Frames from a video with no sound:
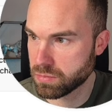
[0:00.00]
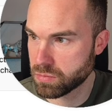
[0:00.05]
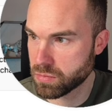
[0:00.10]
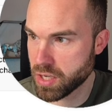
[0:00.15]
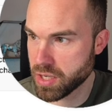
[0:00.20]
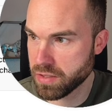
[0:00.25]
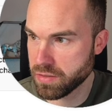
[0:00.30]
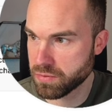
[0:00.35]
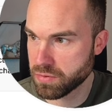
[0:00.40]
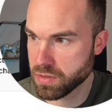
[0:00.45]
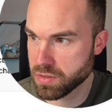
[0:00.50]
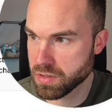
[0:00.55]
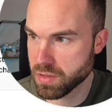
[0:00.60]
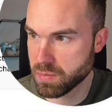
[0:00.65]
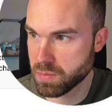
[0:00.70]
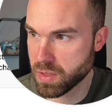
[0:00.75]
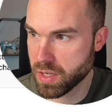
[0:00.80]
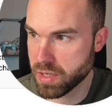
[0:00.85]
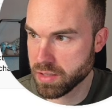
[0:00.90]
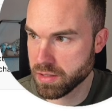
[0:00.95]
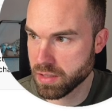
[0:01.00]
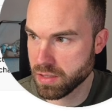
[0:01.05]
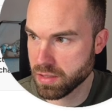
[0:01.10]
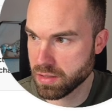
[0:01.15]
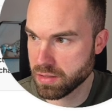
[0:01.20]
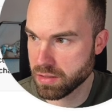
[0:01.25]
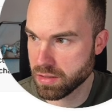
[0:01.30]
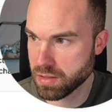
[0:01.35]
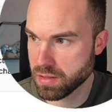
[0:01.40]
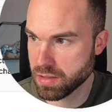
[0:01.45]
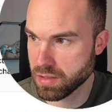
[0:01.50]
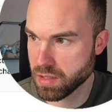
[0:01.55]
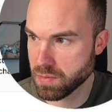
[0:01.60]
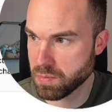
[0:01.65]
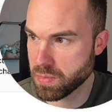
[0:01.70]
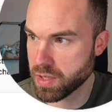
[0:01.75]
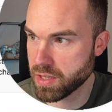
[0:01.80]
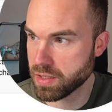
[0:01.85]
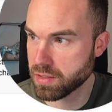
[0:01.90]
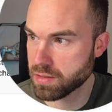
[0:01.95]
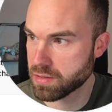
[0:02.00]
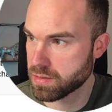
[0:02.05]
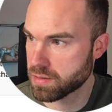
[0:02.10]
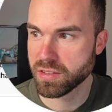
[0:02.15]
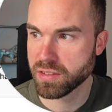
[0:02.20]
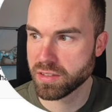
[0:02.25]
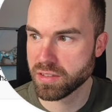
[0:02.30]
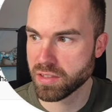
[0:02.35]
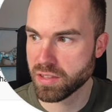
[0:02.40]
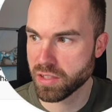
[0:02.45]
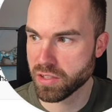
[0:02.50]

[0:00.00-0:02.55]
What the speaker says: ready for some lighthearted escapades.